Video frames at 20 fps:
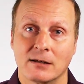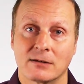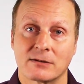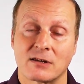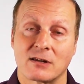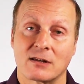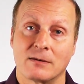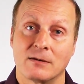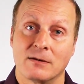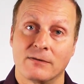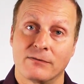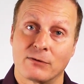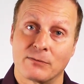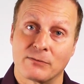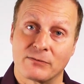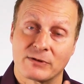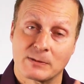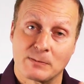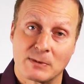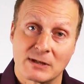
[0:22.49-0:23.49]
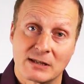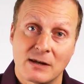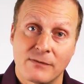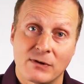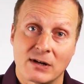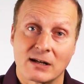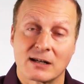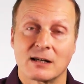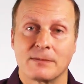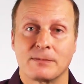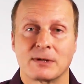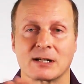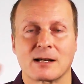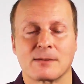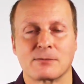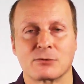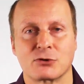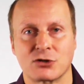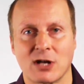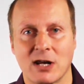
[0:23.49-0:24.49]
So from specific, it
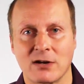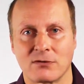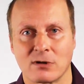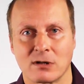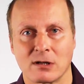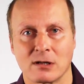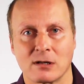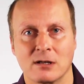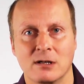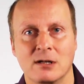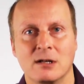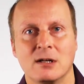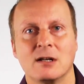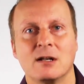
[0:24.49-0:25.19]
becomes general.